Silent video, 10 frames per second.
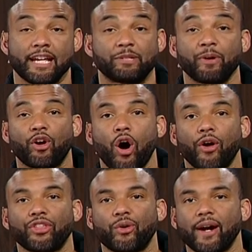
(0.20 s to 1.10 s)
He's been
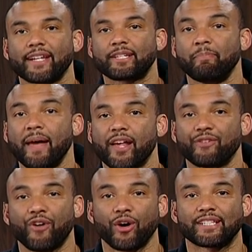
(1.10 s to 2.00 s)
called the greatest Met
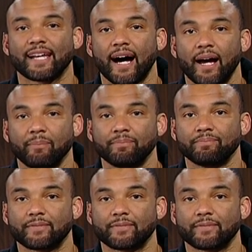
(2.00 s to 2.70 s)
of all time.